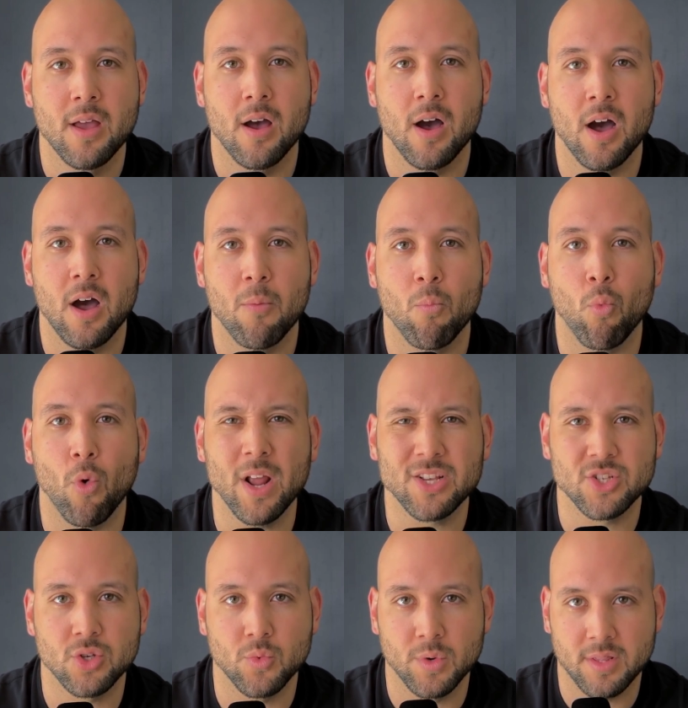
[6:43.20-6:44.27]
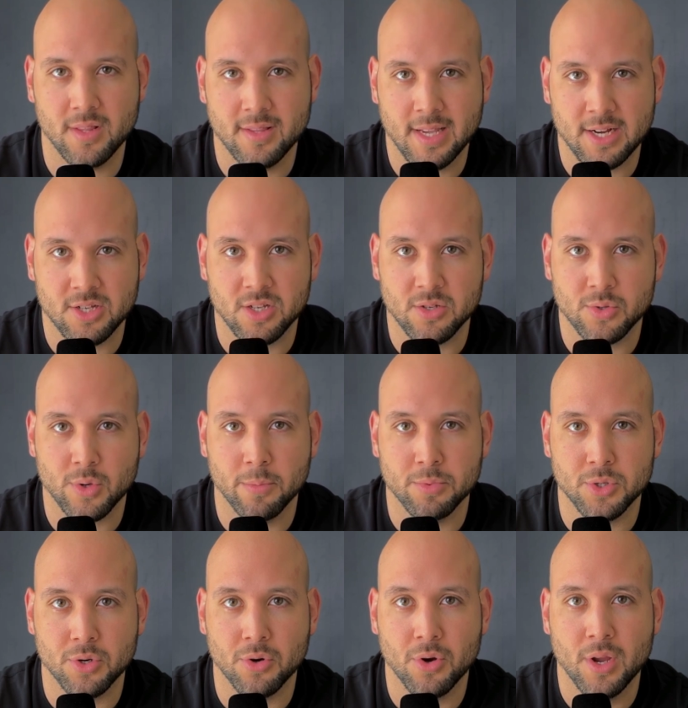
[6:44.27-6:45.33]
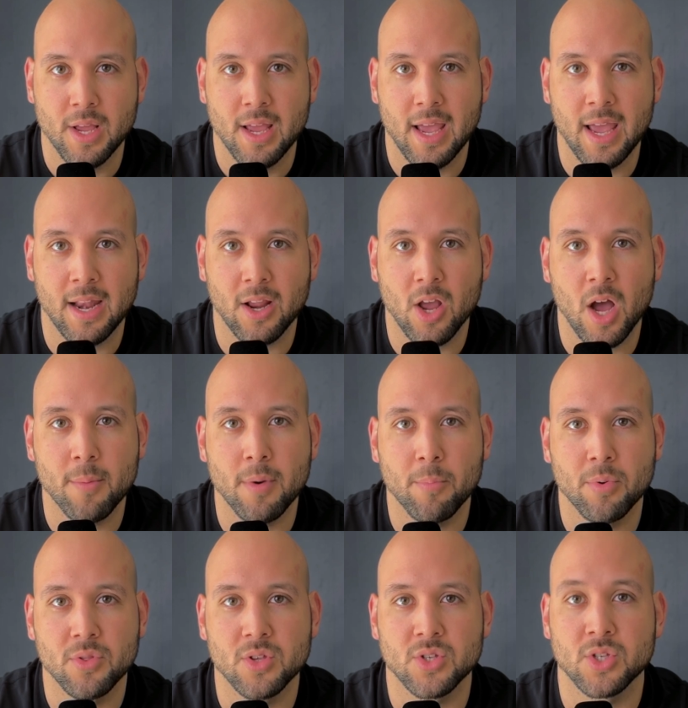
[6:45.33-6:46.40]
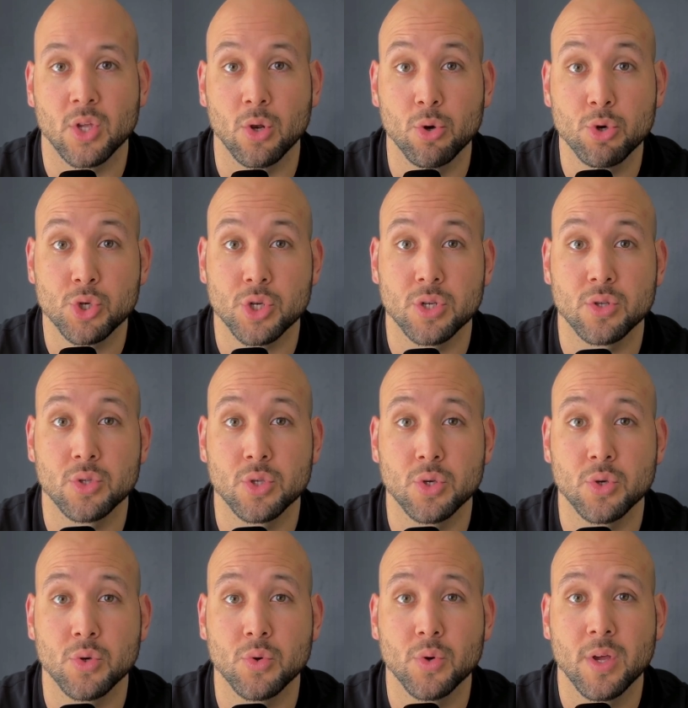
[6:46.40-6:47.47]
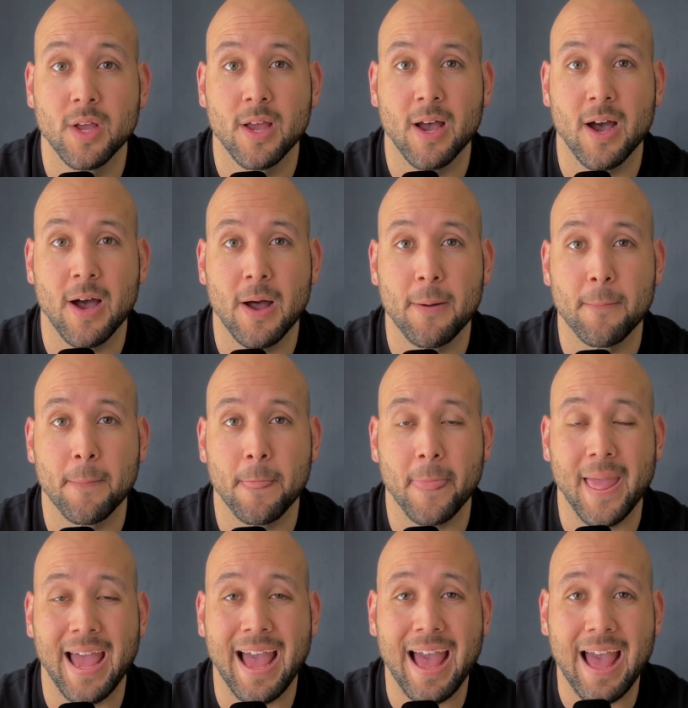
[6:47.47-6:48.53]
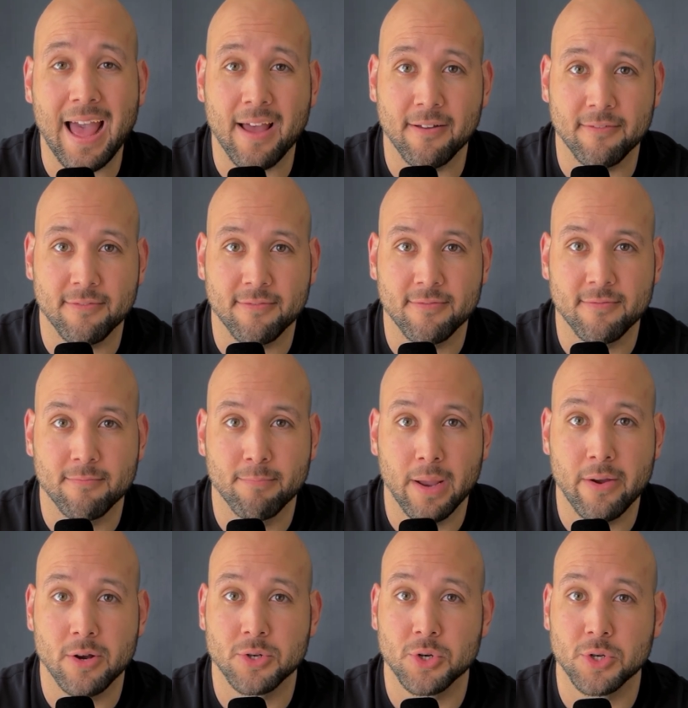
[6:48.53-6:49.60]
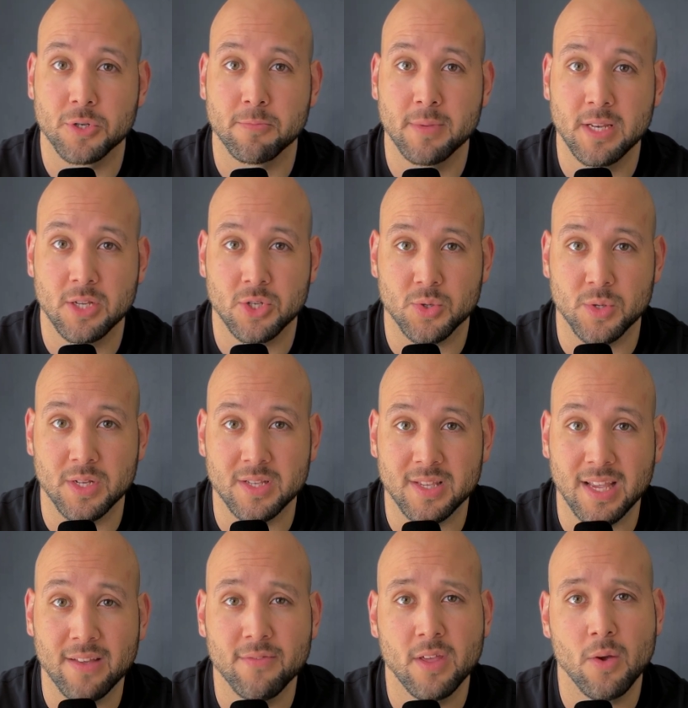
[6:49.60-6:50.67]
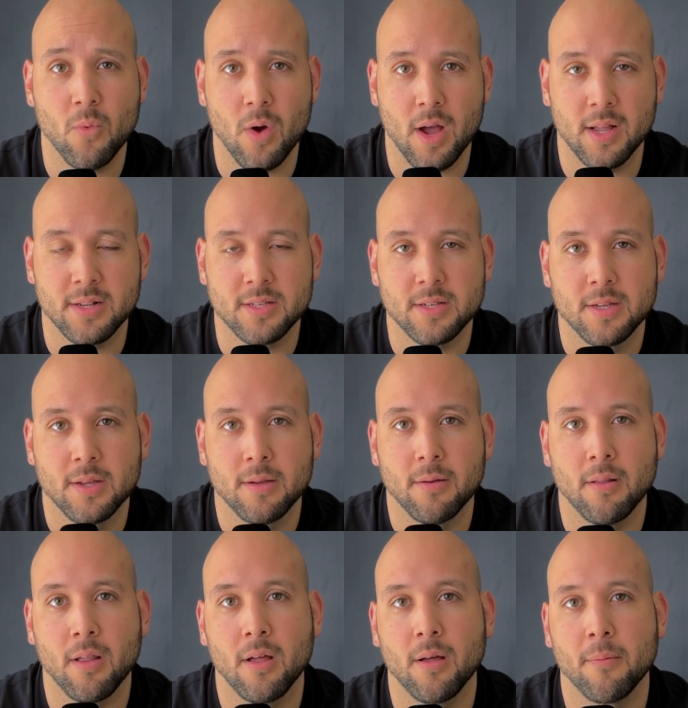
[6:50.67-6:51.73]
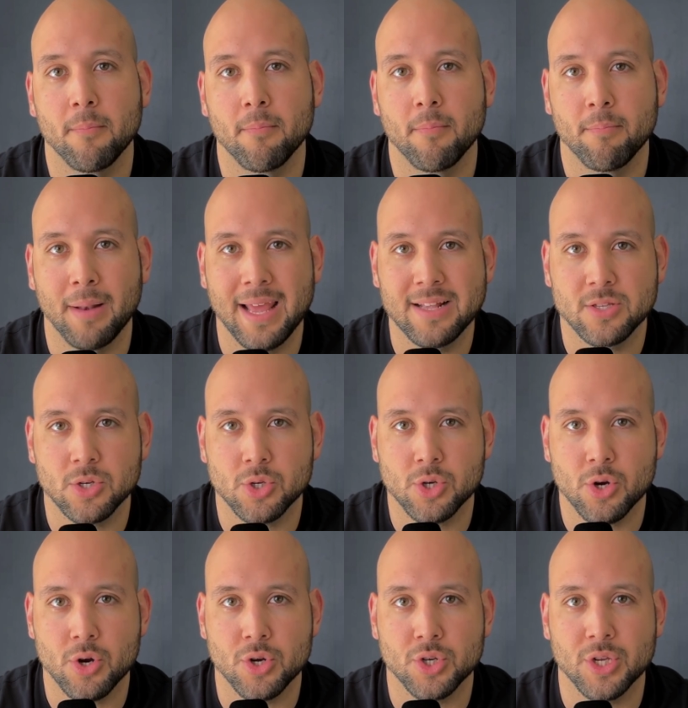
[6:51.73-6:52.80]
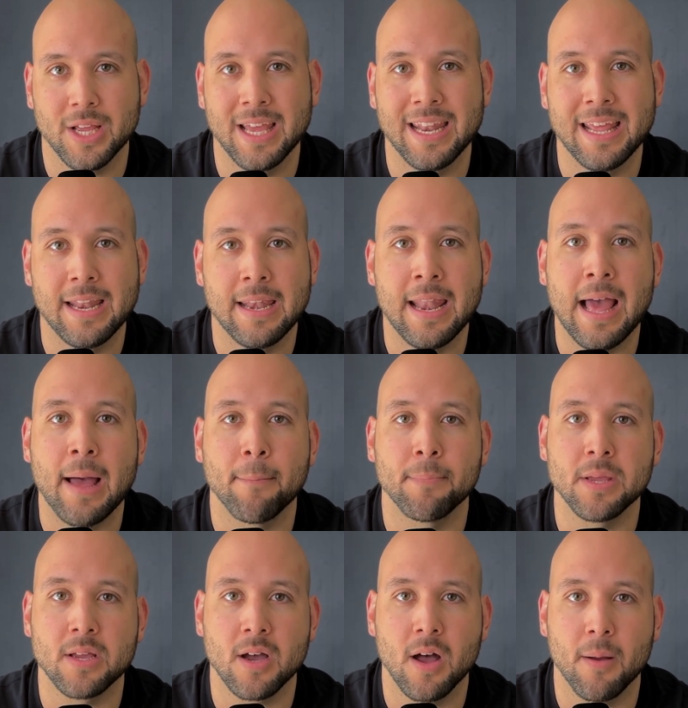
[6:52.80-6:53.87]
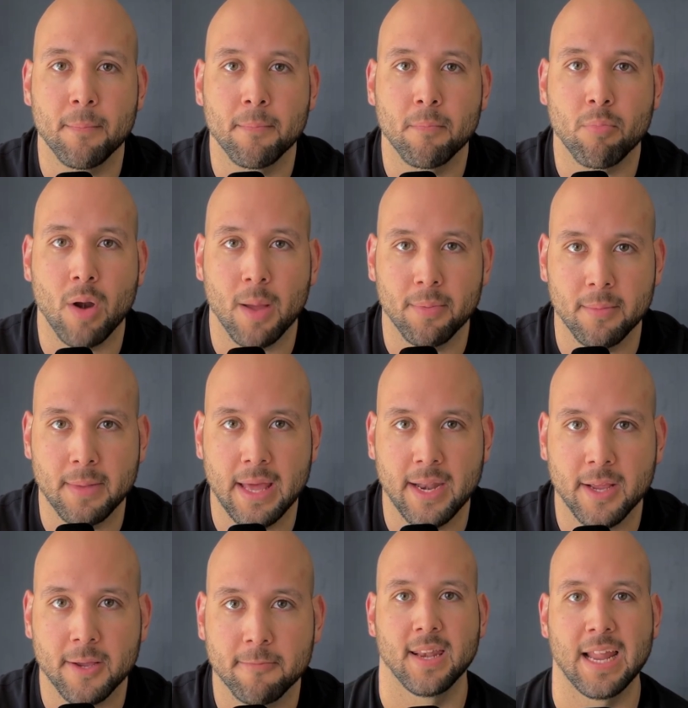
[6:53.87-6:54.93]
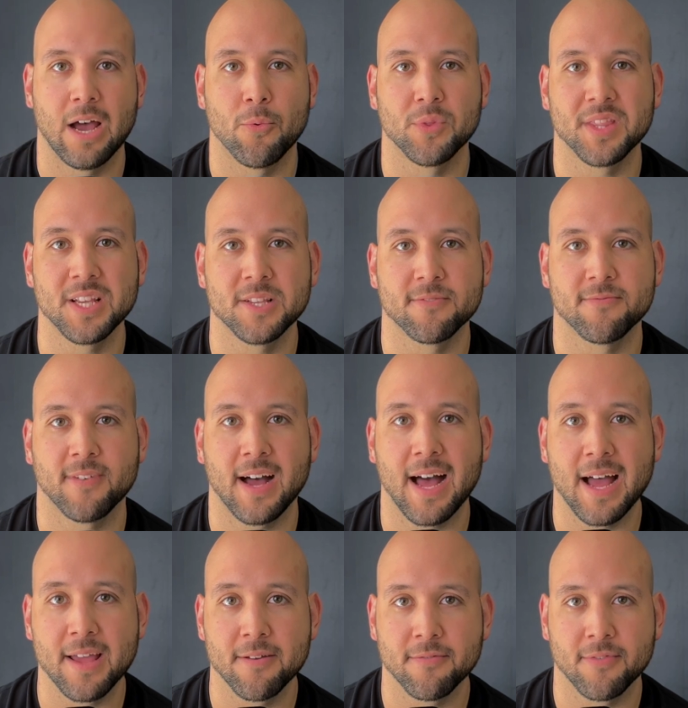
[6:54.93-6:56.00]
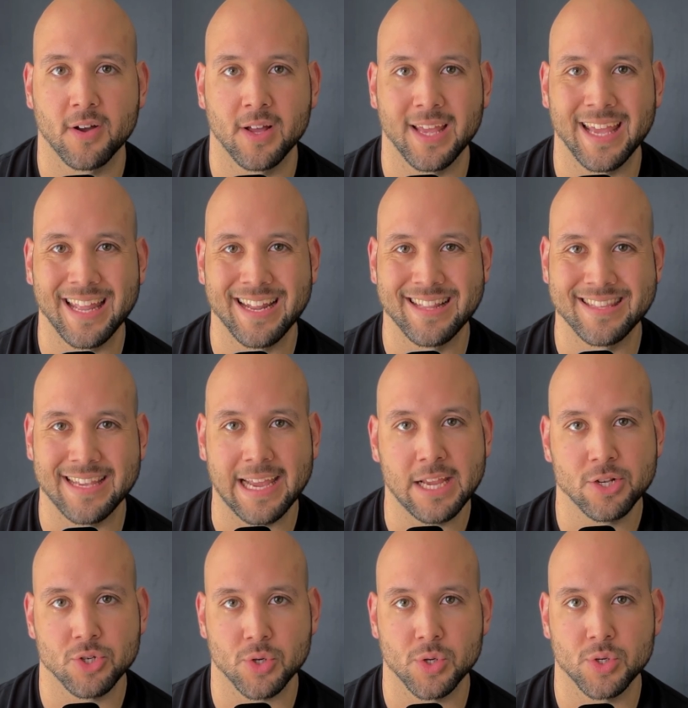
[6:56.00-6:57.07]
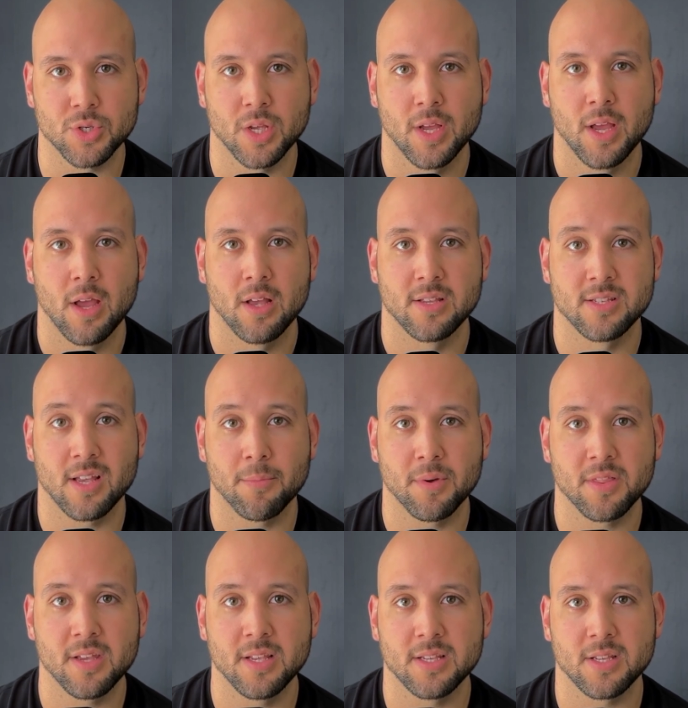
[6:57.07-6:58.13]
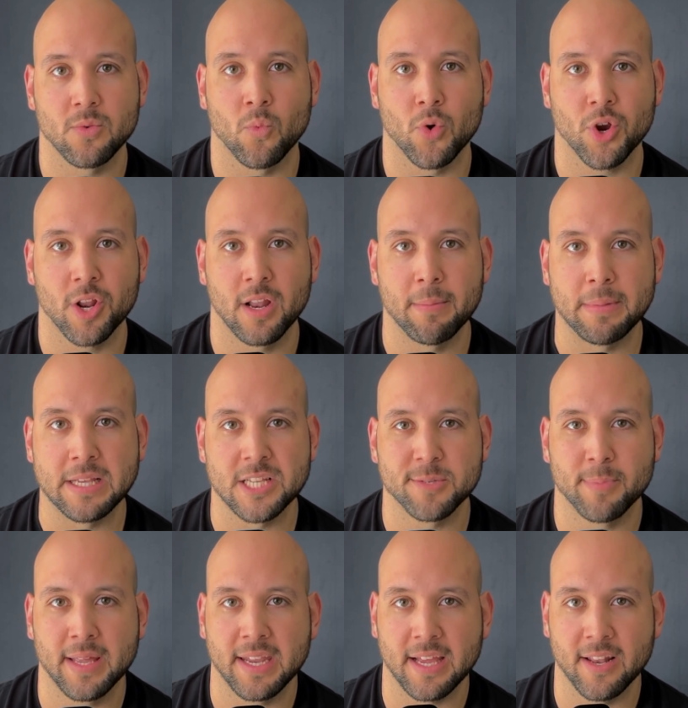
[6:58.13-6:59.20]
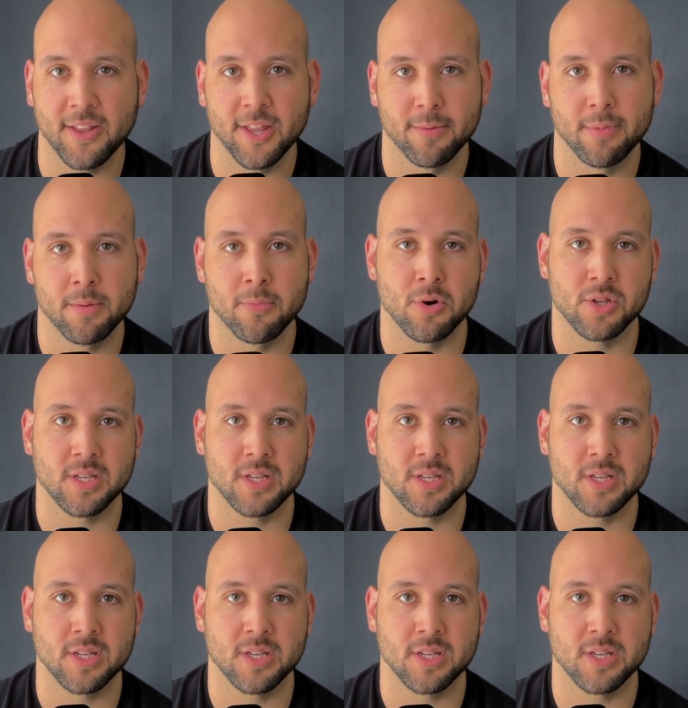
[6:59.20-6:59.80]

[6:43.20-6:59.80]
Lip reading: wrestle with the text of Scripture and come up with a solution to have parachurch ministries, if they want, plant a church and it not become problematic. Now, with these 5 hidden dangers, some of these we're going to be spending a little bit more